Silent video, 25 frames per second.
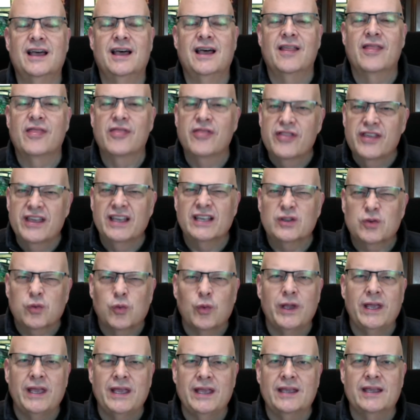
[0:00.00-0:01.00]
This
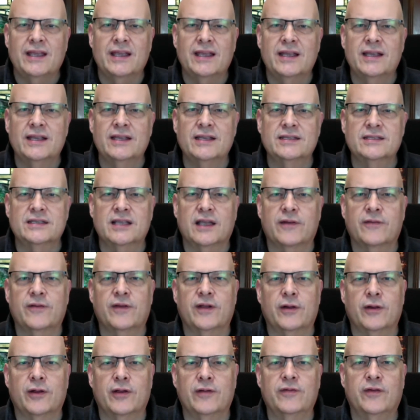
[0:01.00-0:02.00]
week is a
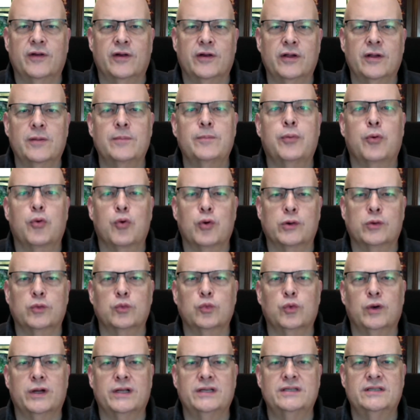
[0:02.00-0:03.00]
very, very
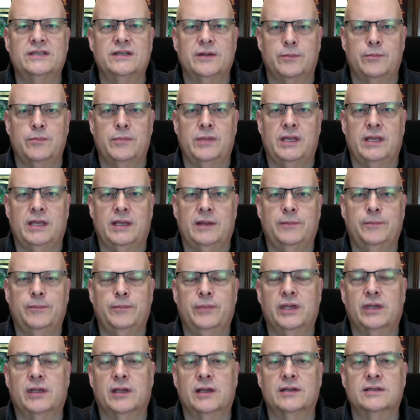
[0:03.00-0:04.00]
important one to me
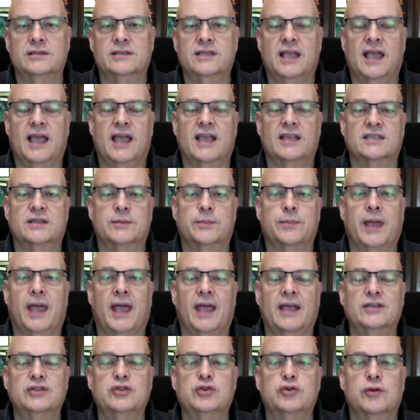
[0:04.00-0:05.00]
because as a
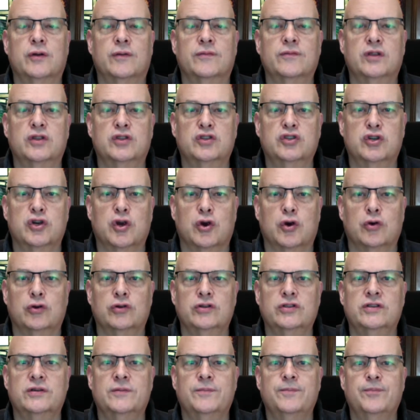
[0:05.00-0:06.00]
pastor of the
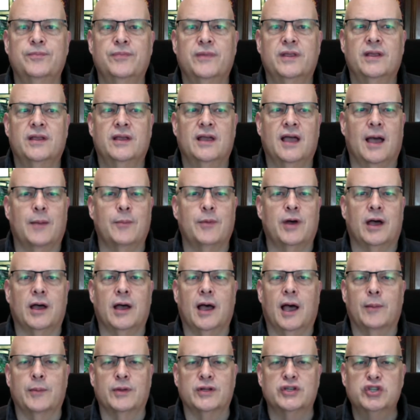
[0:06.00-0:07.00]
church, I'm
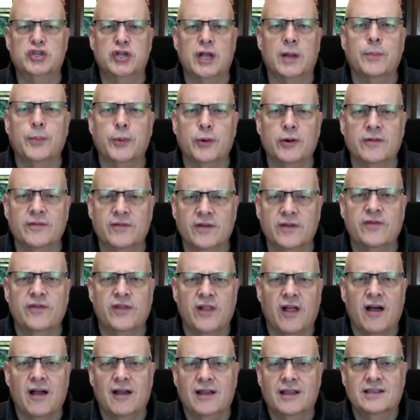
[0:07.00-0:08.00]
a shepherd of the
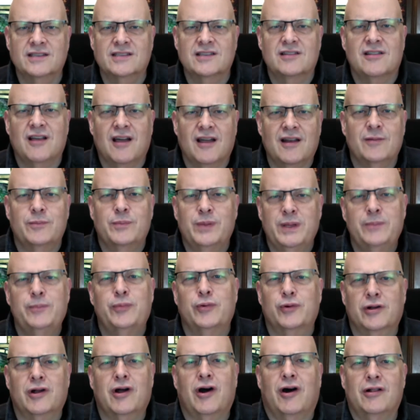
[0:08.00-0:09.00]
flock, as a lot of
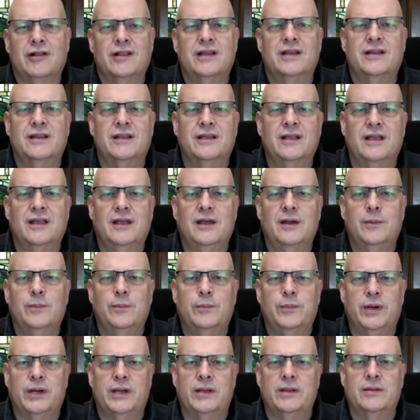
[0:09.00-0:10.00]
people call it.
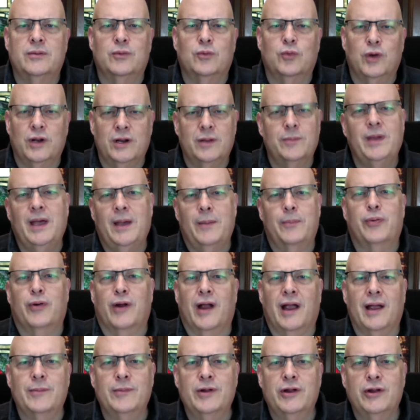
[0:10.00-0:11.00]
But one of my
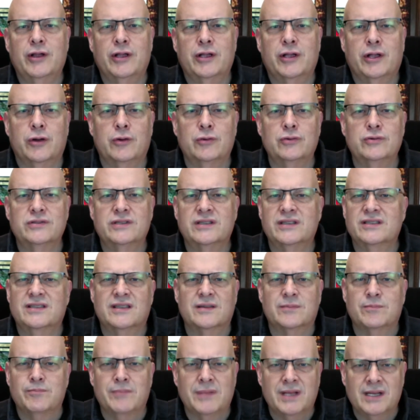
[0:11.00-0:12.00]
primary goals
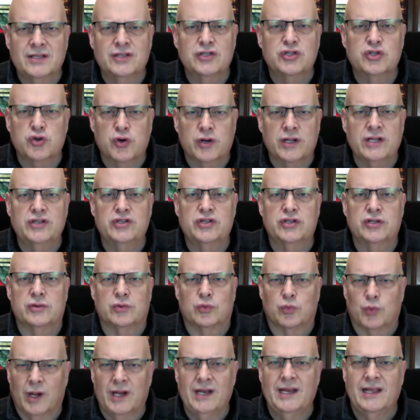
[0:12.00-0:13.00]
is
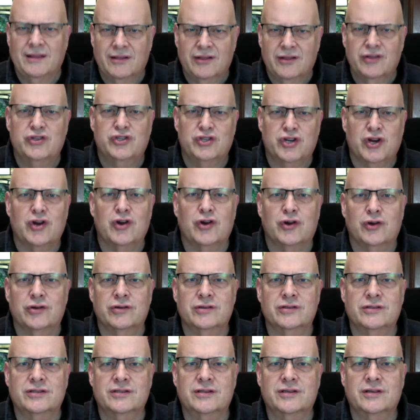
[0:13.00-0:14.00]
administration, running the
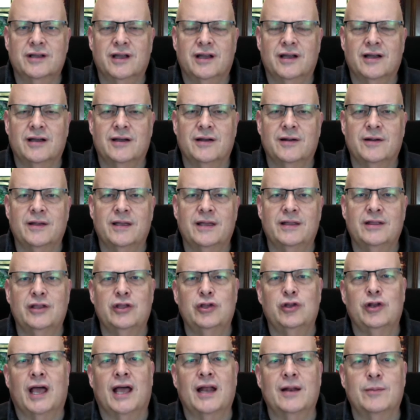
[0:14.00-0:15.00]
church. In the
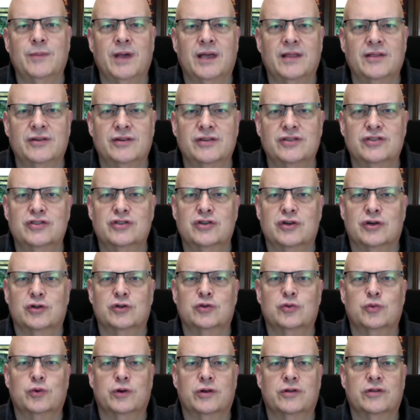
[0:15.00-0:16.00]
United Methodist
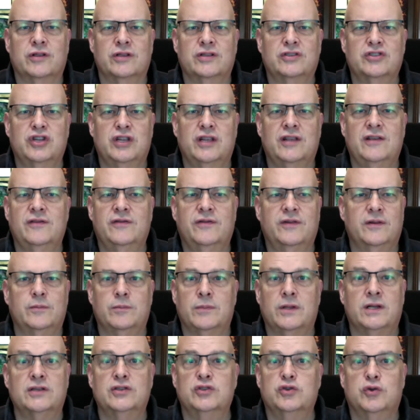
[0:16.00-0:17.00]
Church, we're the chief
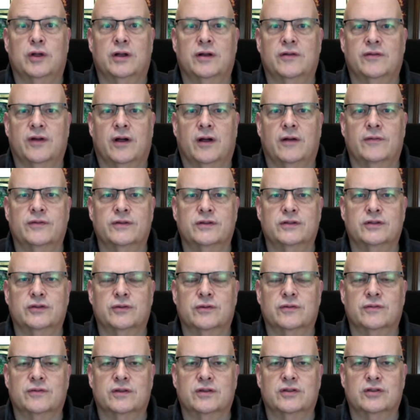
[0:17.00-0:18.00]
administrative
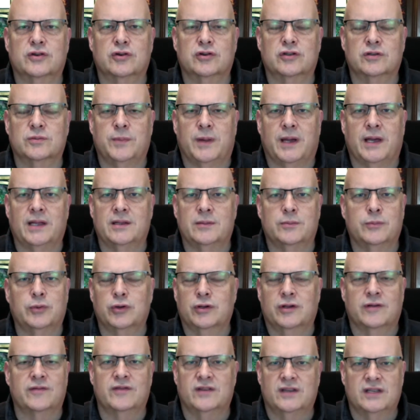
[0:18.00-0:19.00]
officer of the church by the
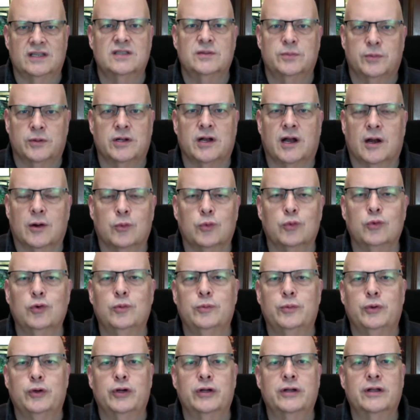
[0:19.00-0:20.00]
Book of Discipline, our
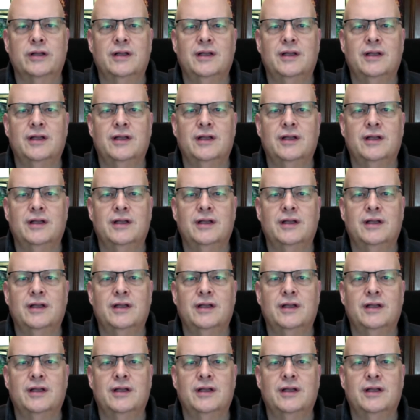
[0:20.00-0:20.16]
rule book.